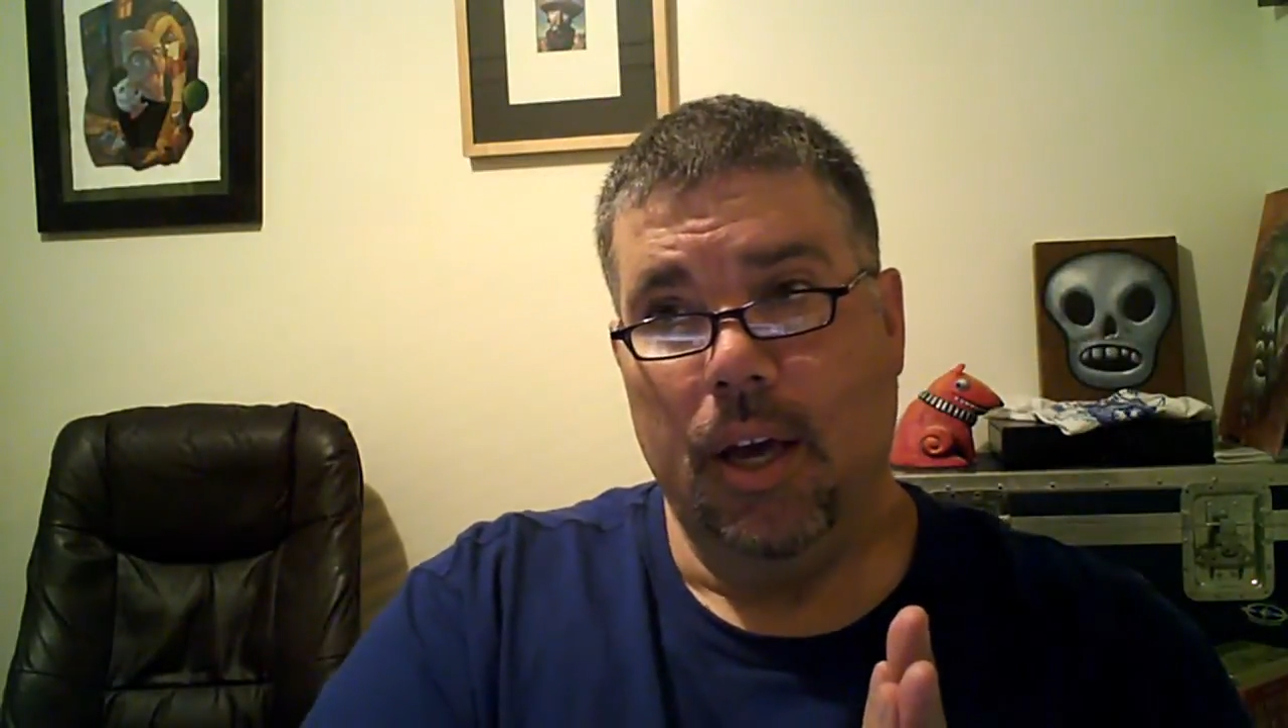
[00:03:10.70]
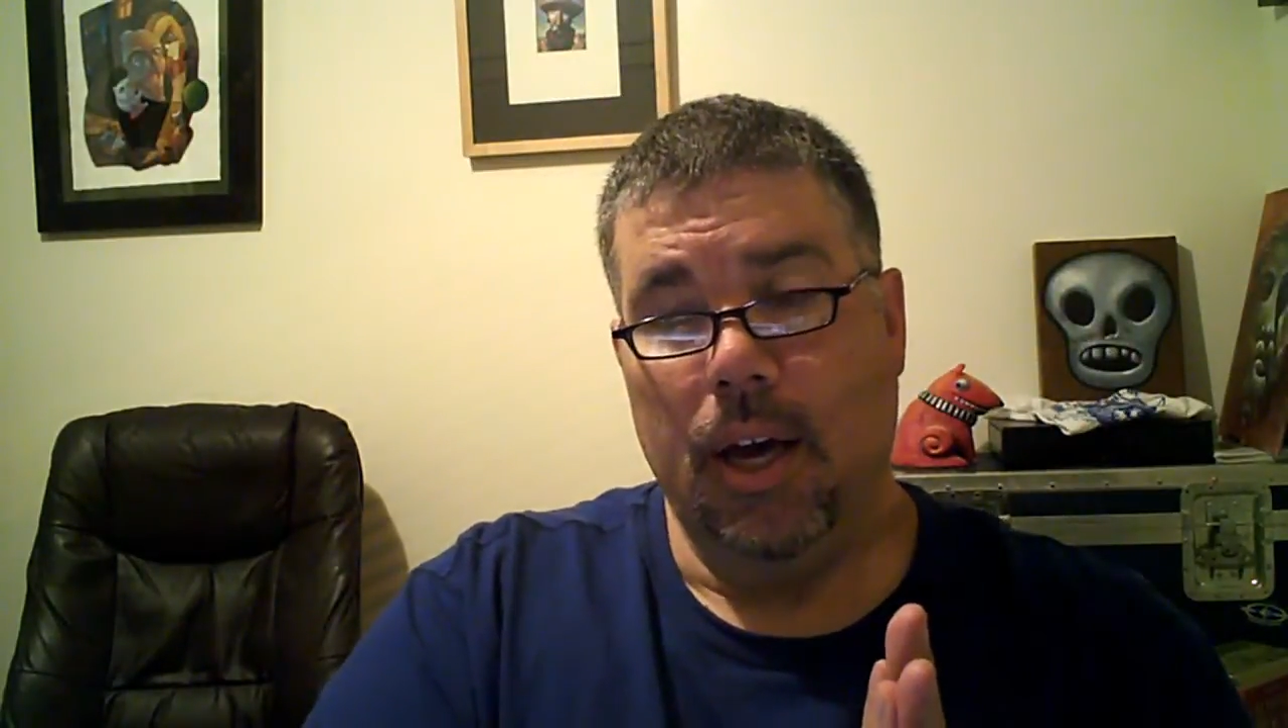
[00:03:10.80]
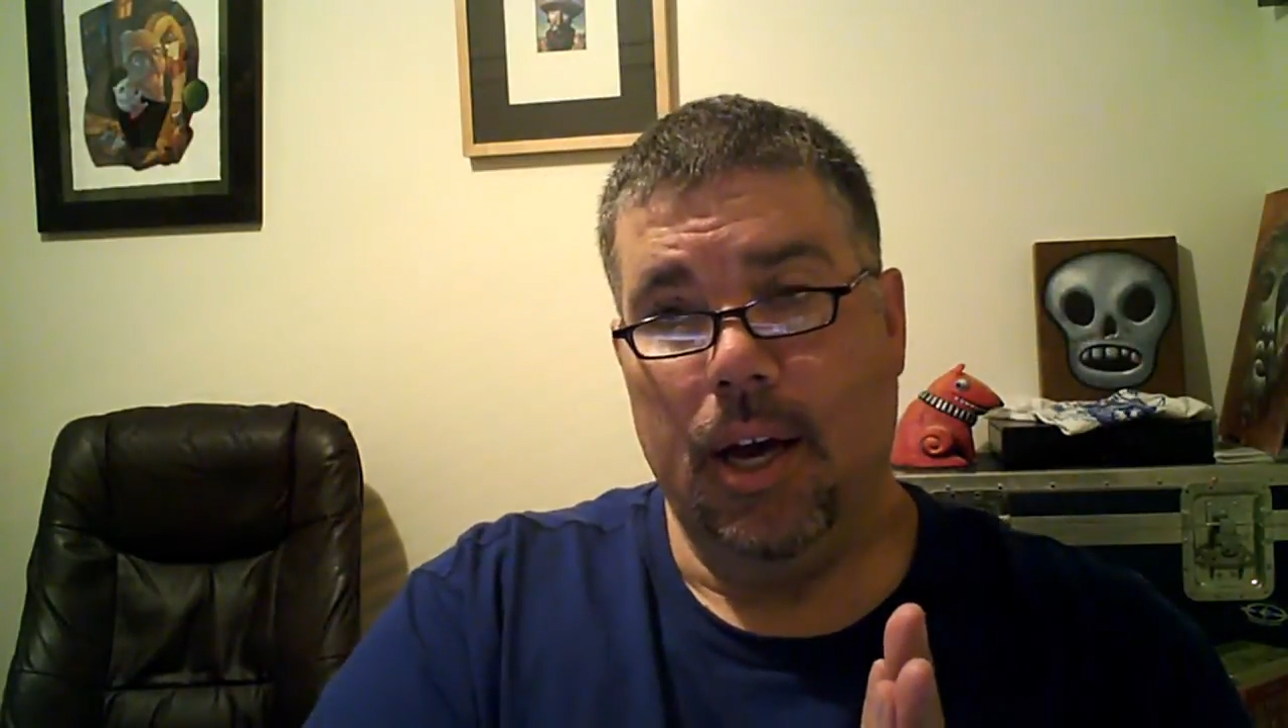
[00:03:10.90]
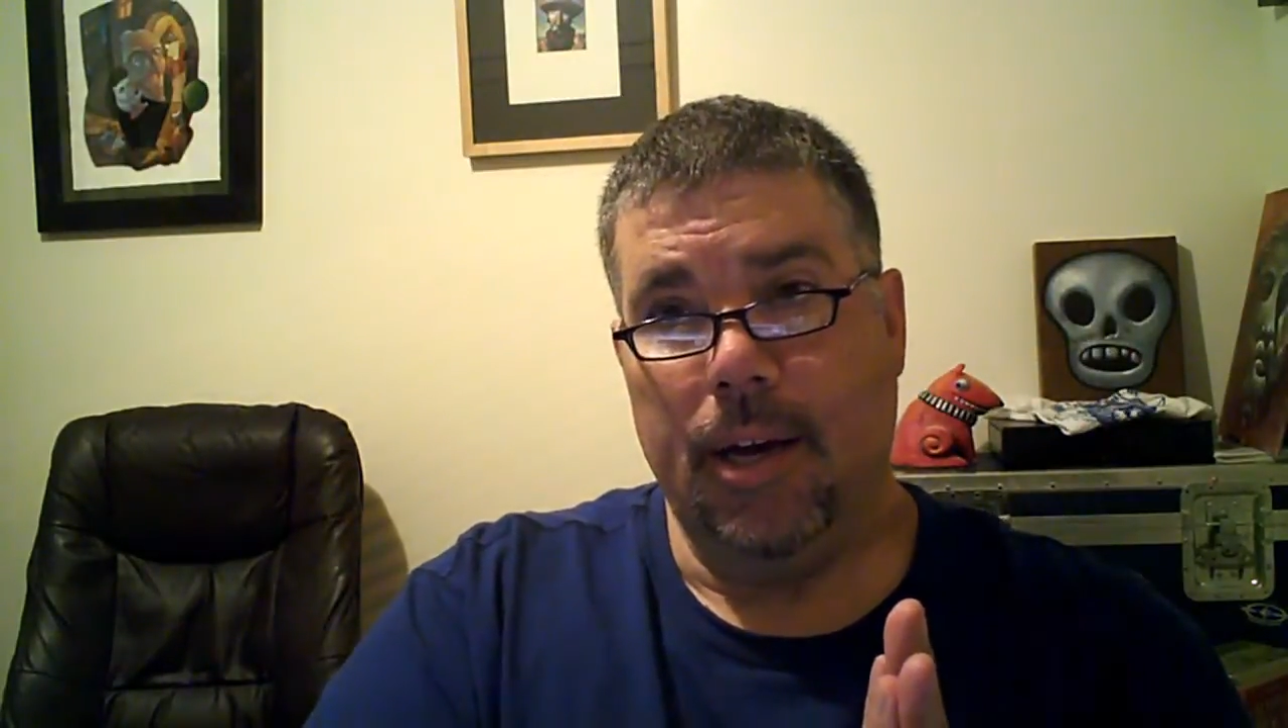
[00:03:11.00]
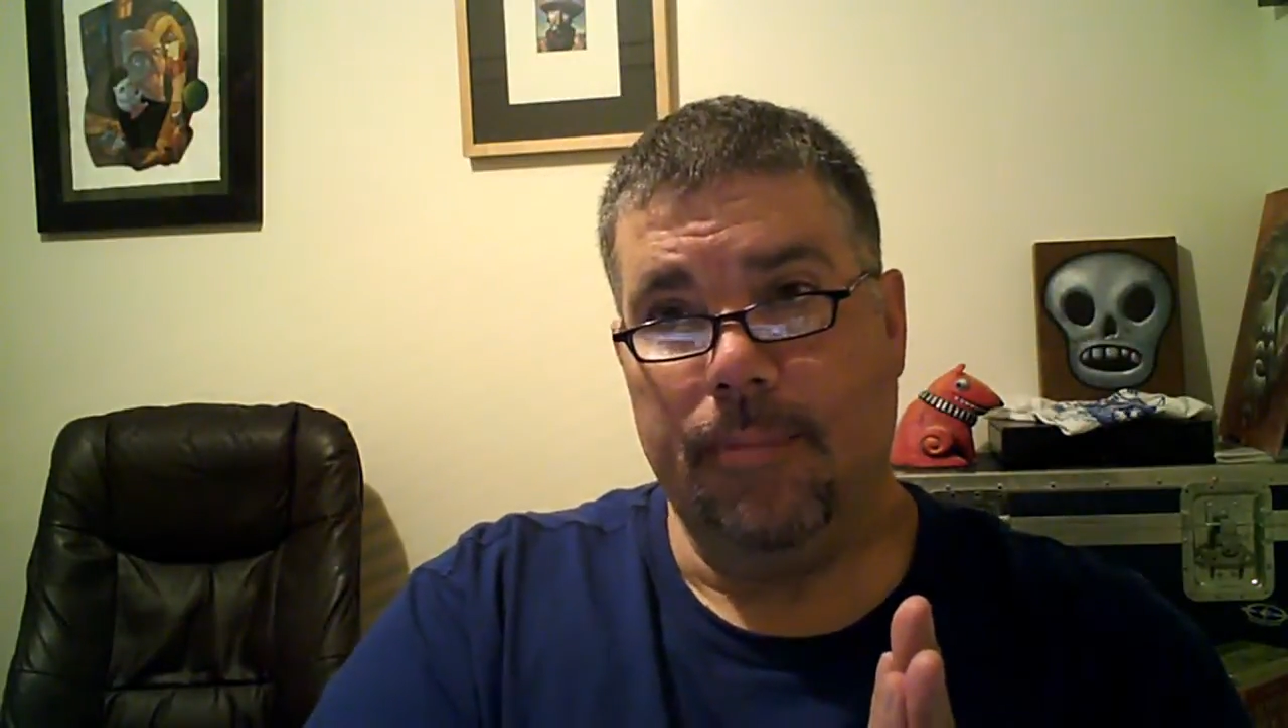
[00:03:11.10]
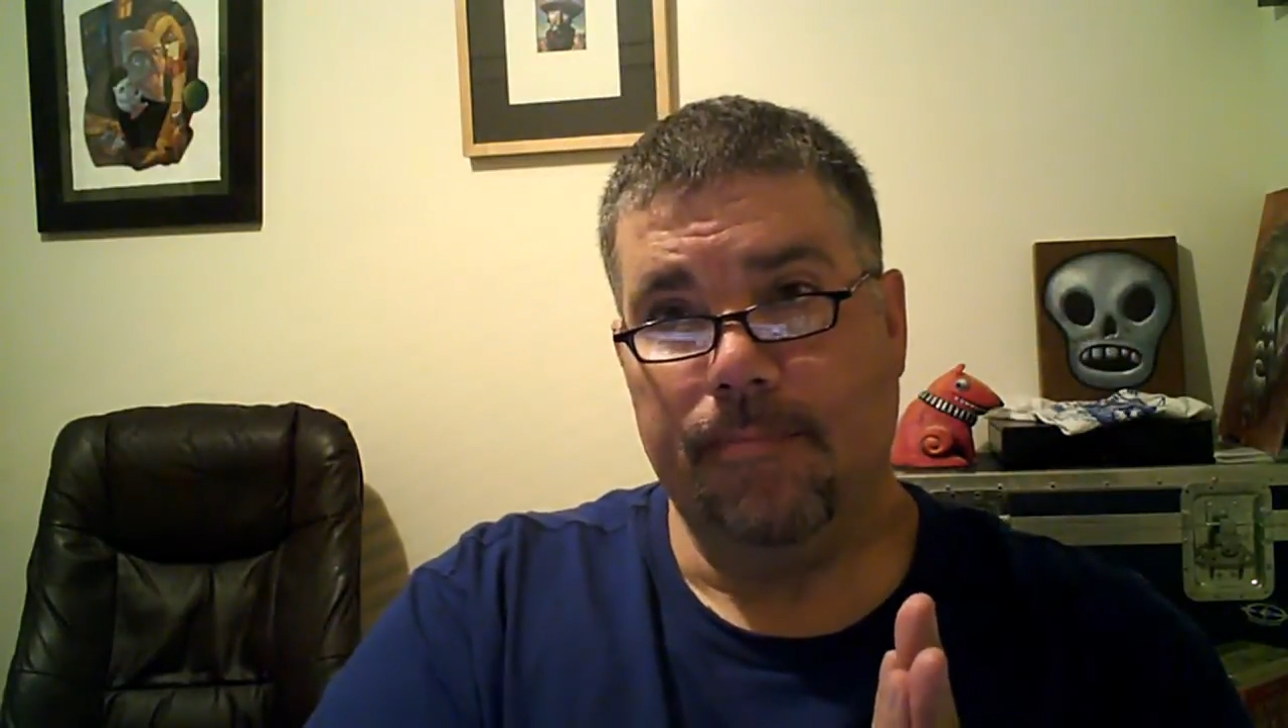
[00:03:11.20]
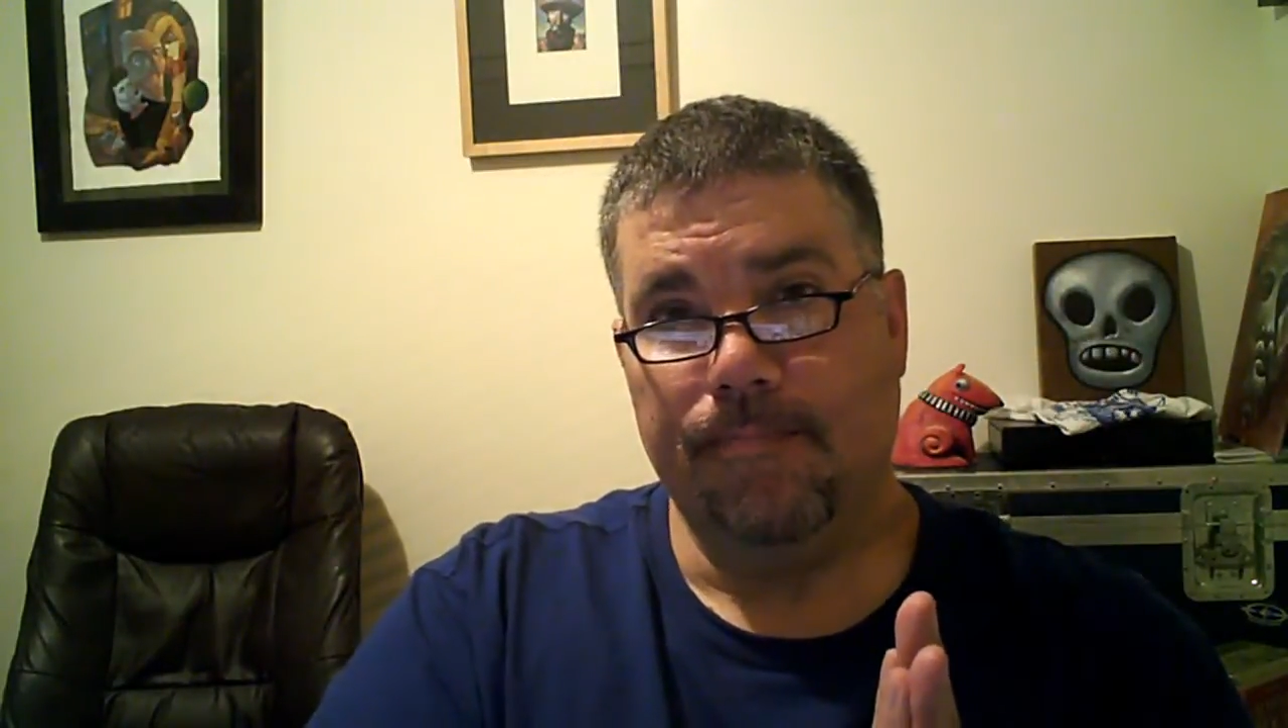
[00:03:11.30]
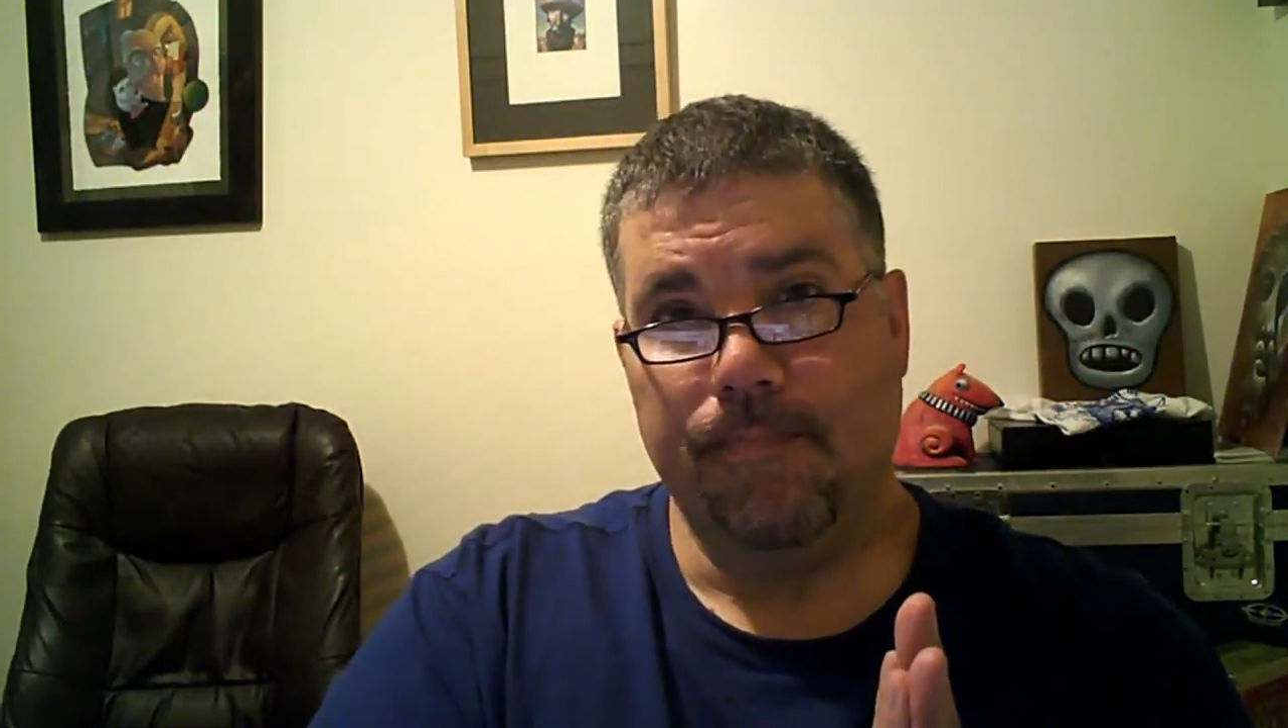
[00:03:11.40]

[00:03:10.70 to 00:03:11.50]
um,